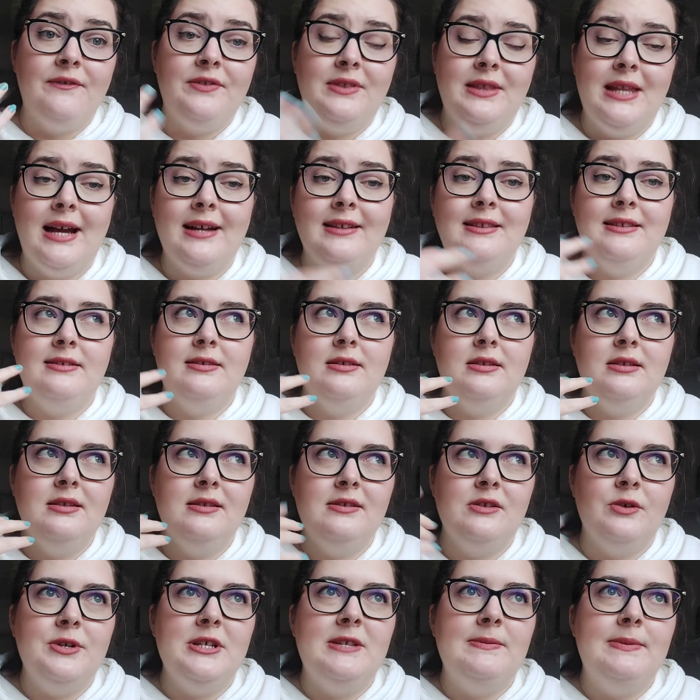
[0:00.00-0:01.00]

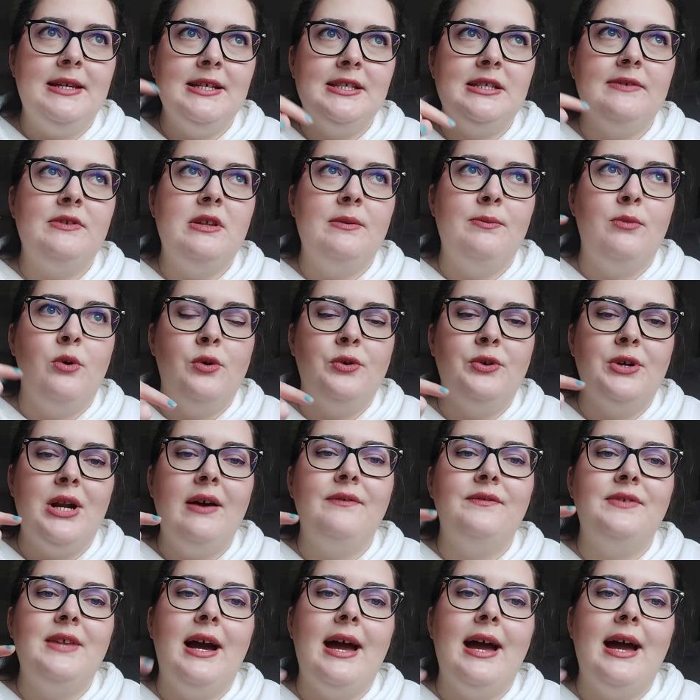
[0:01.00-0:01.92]
it's because of the bone graft,